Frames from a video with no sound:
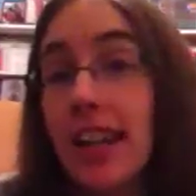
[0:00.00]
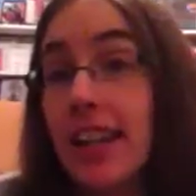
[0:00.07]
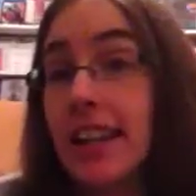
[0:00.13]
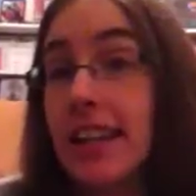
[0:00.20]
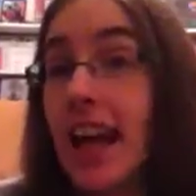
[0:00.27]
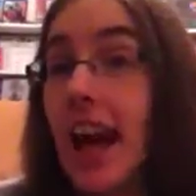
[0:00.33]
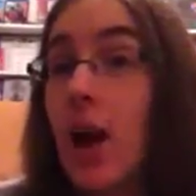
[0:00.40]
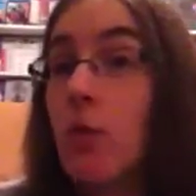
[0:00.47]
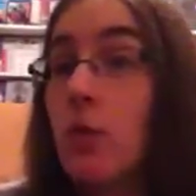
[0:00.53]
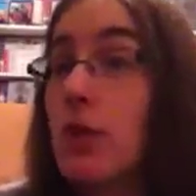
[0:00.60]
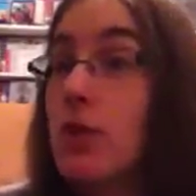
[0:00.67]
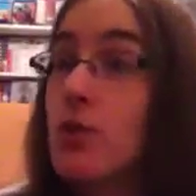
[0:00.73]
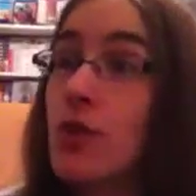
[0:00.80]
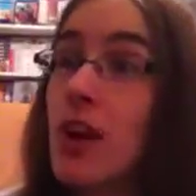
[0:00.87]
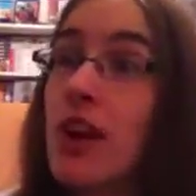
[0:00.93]
and now we
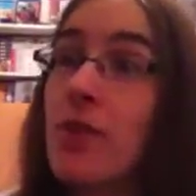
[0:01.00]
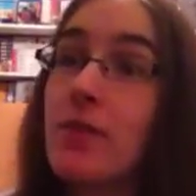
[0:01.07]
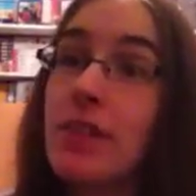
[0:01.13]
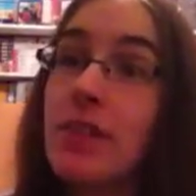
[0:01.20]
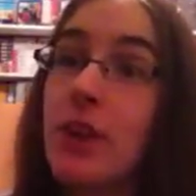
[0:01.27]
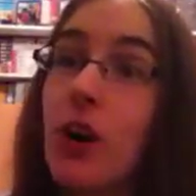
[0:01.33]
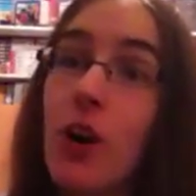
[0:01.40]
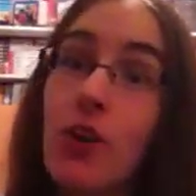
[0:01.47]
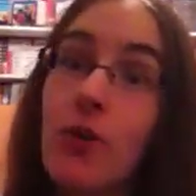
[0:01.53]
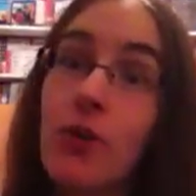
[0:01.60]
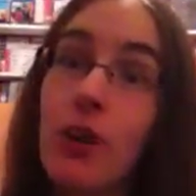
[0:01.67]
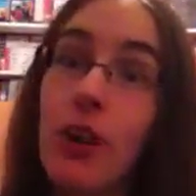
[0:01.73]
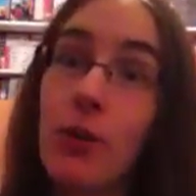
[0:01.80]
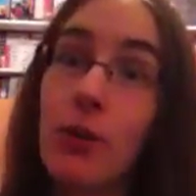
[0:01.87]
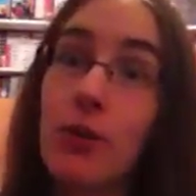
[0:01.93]
are driving our
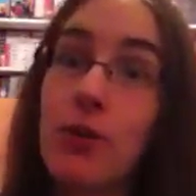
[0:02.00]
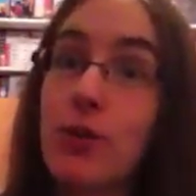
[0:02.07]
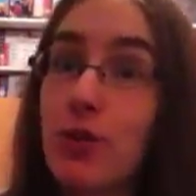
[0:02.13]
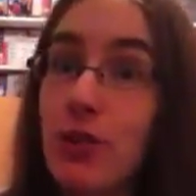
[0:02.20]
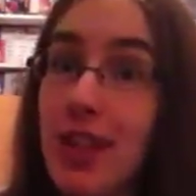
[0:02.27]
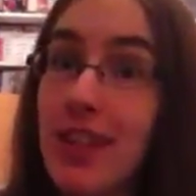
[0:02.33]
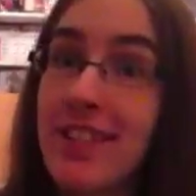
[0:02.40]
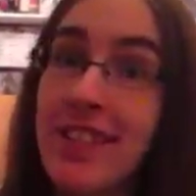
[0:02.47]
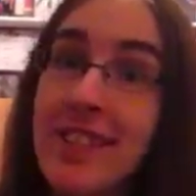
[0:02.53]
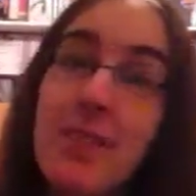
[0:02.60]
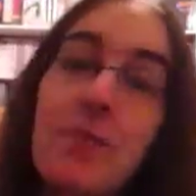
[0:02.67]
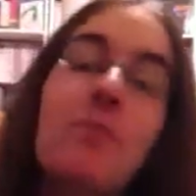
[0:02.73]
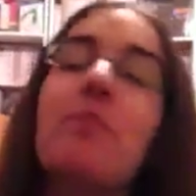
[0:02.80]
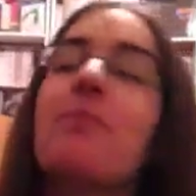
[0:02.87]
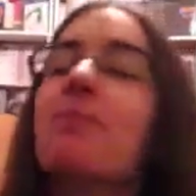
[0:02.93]
followers crazy.
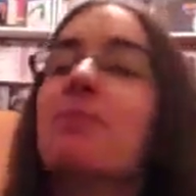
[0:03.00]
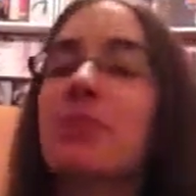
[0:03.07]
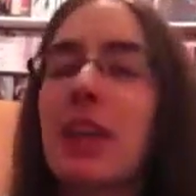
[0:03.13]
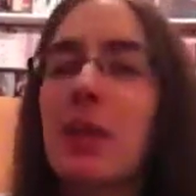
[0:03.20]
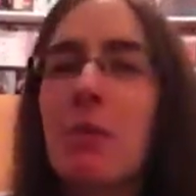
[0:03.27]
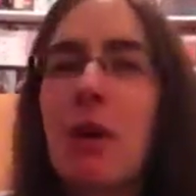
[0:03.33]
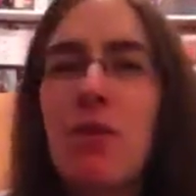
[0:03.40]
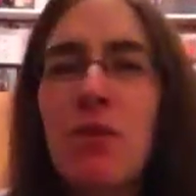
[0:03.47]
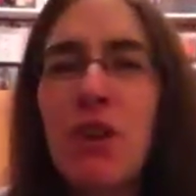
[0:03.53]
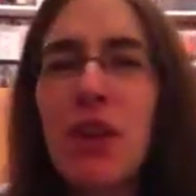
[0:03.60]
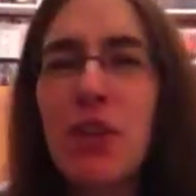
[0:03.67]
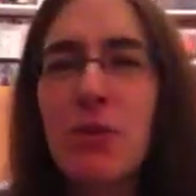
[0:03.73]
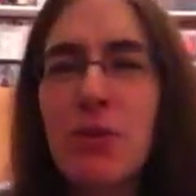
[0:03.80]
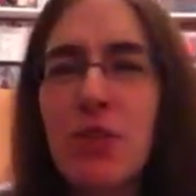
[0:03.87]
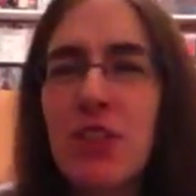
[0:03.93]
My
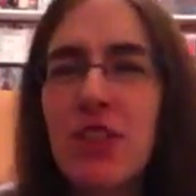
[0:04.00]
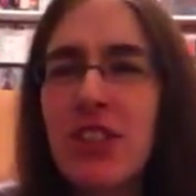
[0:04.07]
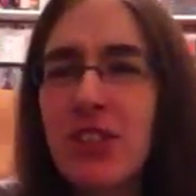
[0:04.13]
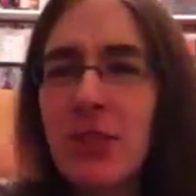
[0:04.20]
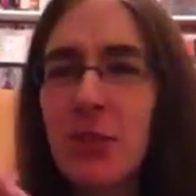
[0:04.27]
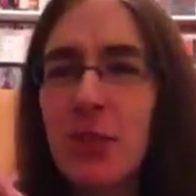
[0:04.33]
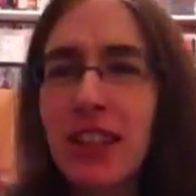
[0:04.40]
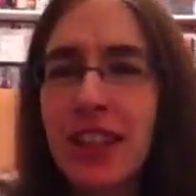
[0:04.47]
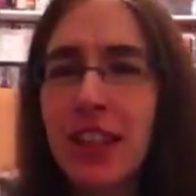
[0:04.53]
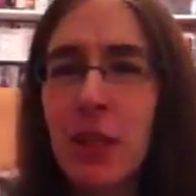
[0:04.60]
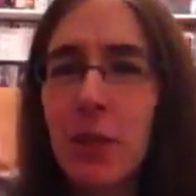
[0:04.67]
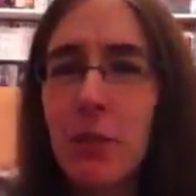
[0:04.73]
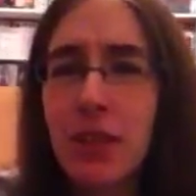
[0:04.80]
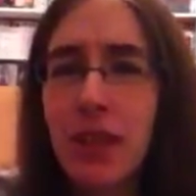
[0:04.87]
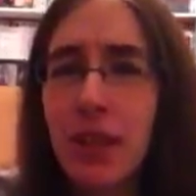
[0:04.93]
follower chart is going like
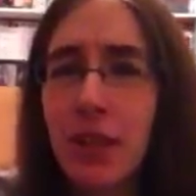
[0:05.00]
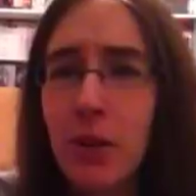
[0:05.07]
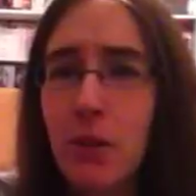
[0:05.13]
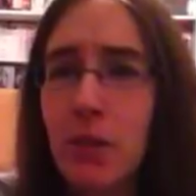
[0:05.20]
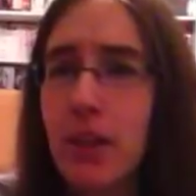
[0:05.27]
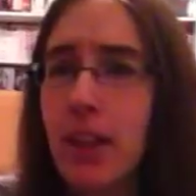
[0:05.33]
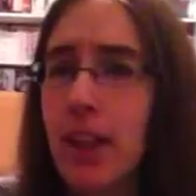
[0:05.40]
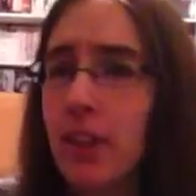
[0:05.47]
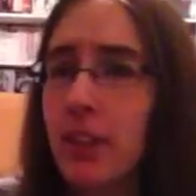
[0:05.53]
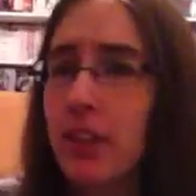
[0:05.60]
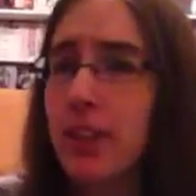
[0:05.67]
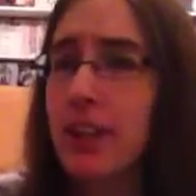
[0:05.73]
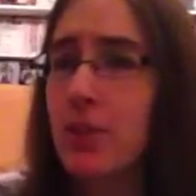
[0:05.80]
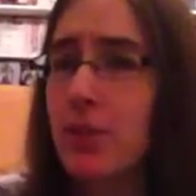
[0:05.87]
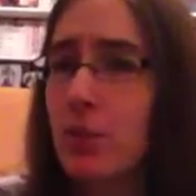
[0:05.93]
up and down.
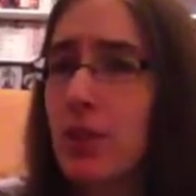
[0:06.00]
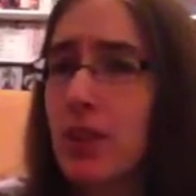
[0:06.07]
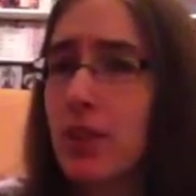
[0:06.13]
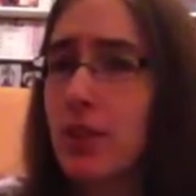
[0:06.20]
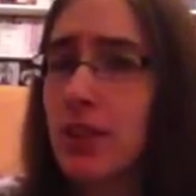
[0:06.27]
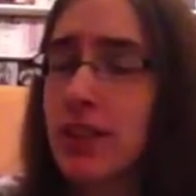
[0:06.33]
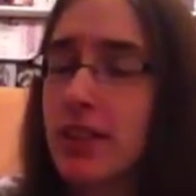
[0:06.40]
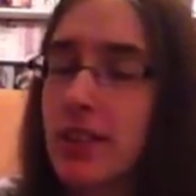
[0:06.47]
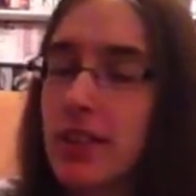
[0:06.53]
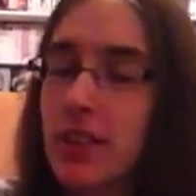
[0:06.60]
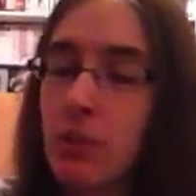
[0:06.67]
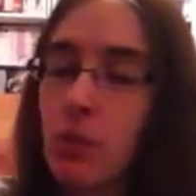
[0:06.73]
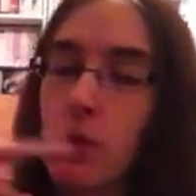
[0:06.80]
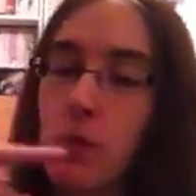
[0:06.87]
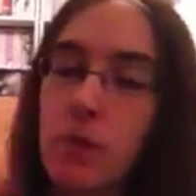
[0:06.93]
It's weird. It's like
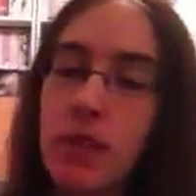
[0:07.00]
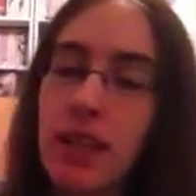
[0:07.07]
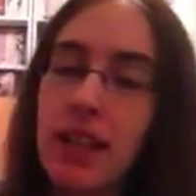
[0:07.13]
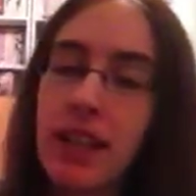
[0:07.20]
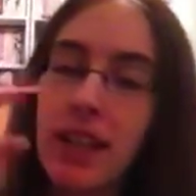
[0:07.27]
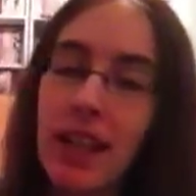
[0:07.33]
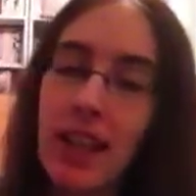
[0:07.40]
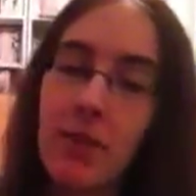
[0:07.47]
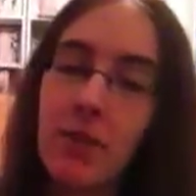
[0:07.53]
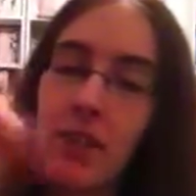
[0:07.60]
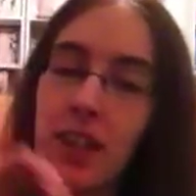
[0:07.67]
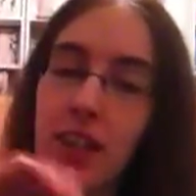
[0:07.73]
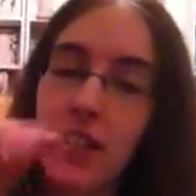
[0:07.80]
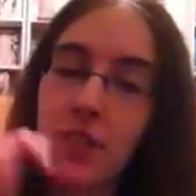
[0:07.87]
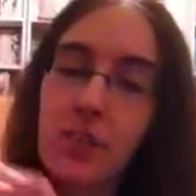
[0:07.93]
1 minute I'll have like
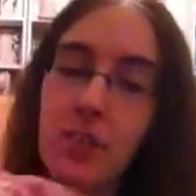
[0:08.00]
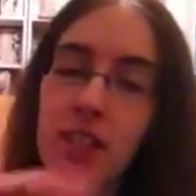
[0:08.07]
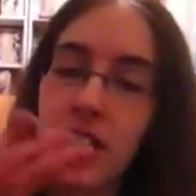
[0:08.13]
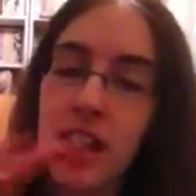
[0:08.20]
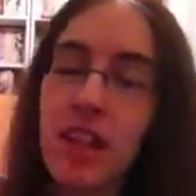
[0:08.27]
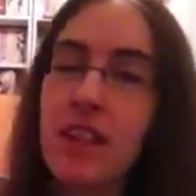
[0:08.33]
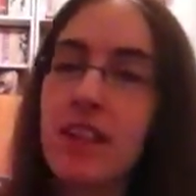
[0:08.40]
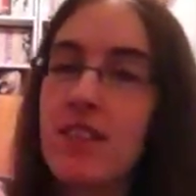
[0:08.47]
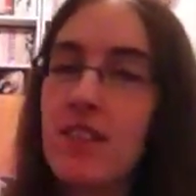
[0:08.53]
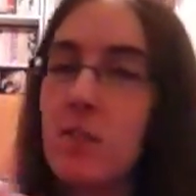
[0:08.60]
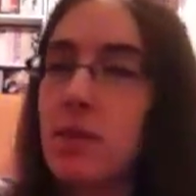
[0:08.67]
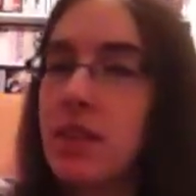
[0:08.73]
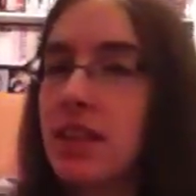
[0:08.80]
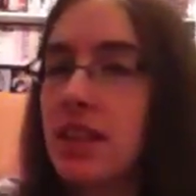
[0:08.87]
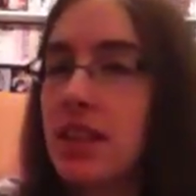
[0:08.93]
190
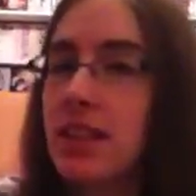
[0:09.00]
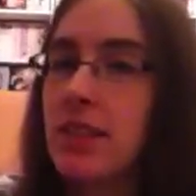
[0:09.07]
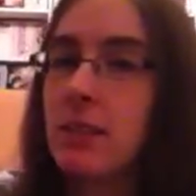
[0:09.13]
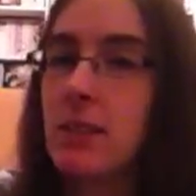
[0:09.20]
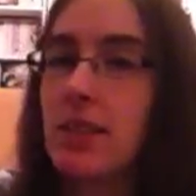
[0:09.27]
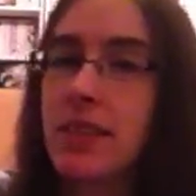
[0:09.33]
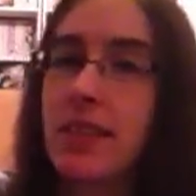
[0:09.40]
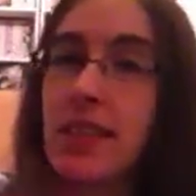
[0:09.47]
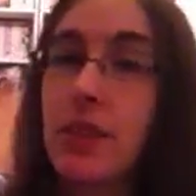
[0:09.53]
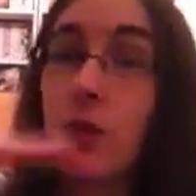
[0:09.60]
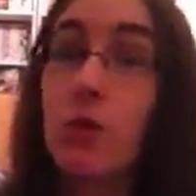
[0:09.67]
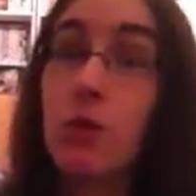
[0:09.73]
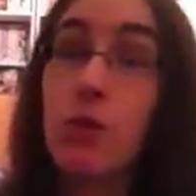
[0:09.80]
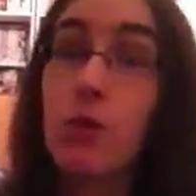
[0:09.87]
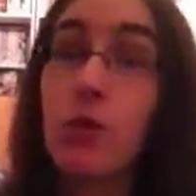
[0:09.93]
something, next it's like
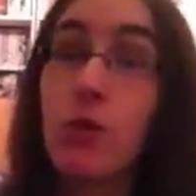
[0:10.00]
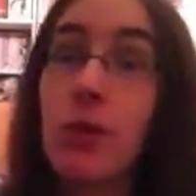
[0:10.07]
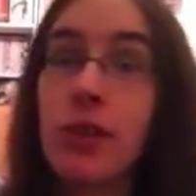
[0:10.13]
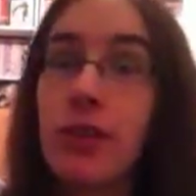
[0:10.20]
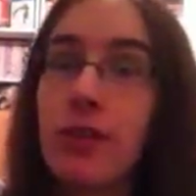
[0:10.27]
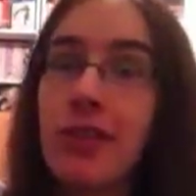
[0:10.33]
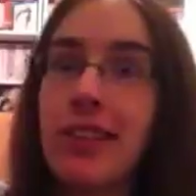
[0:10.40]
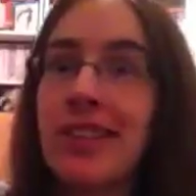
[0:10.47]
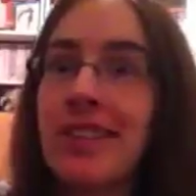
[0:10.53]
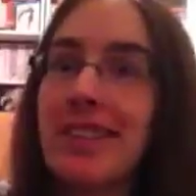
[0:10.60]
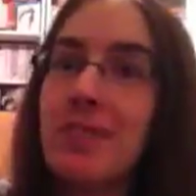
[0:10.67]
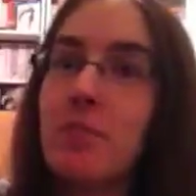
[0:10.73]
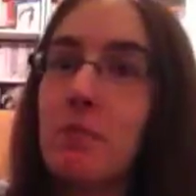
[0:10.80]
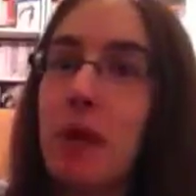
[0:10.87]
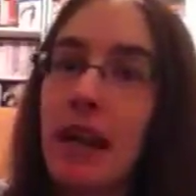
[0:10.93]
over 200,
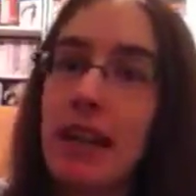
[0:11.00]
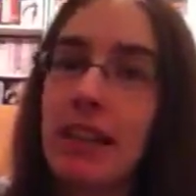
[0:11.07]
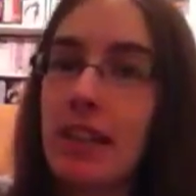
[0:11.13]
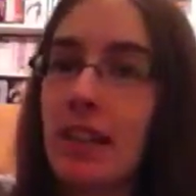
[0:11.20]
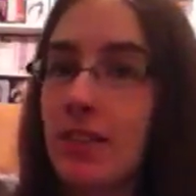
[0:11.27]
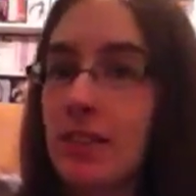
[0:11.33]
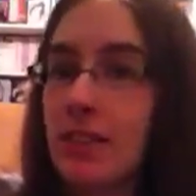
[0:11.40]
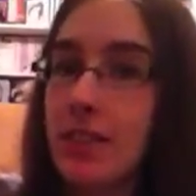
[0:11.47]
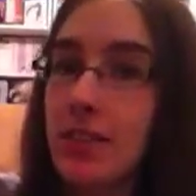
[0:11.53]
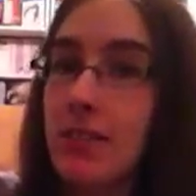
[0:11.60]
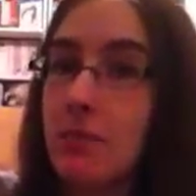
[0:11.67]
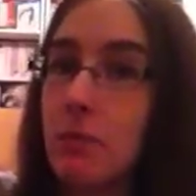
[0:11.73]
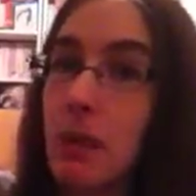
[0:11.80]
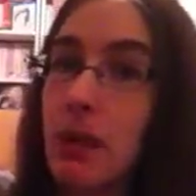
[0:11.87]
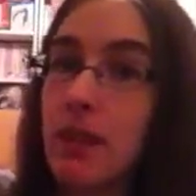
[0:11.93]
and it's back
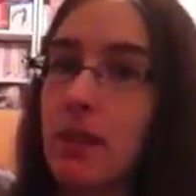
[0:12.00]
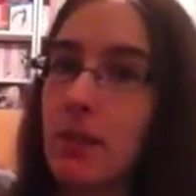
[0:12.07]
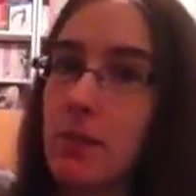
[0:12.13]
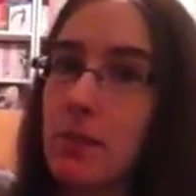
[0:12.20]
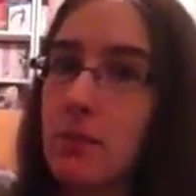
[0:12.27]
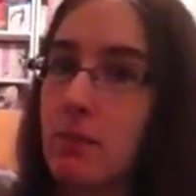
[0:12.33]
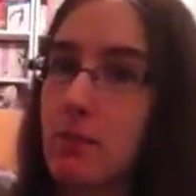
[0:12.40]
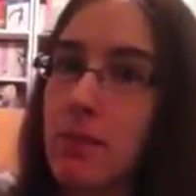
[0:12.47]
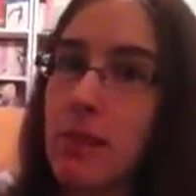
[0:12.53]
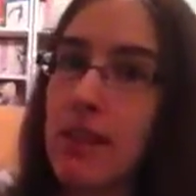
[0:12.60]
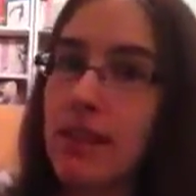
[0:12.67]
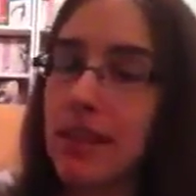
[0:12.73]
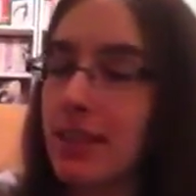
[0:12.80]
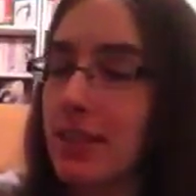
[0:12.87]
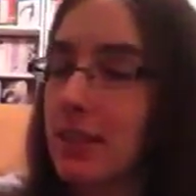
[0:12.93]
down, back up,
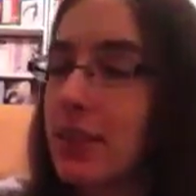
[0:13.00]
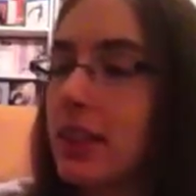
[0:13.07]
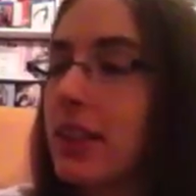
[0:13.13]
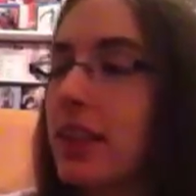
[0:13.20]
back down.